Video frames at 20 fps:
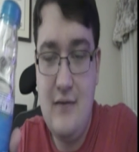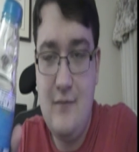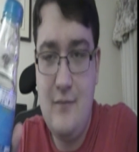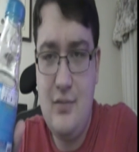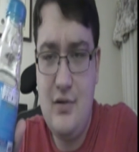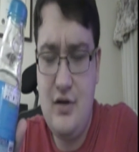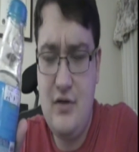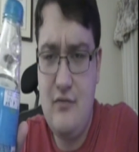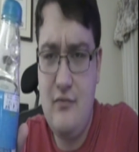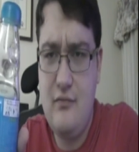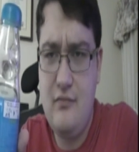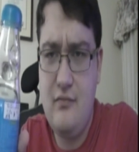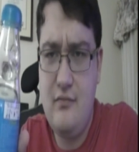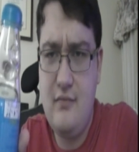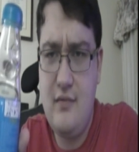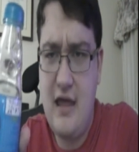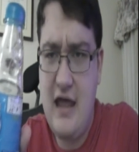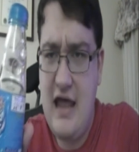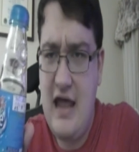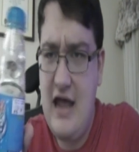But
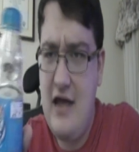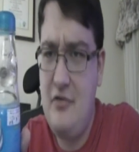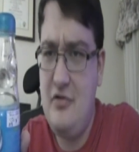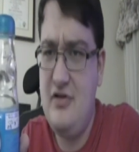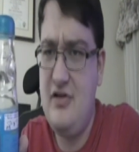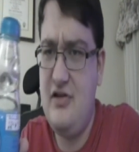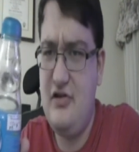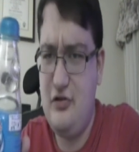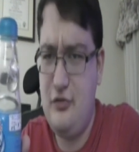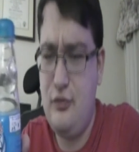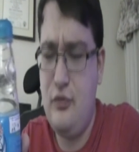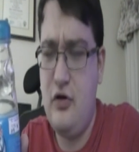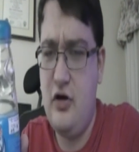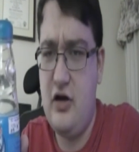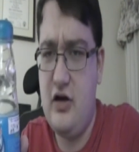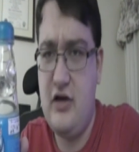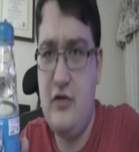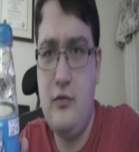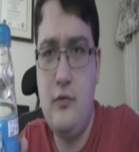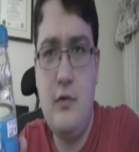how does this
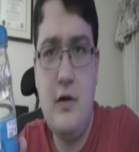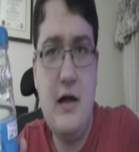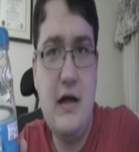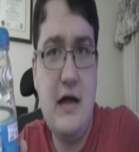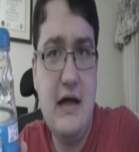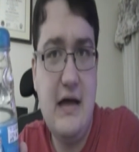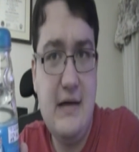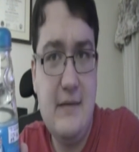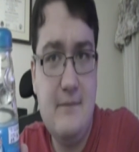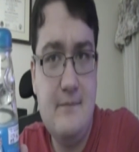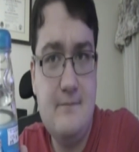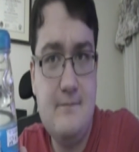work and why?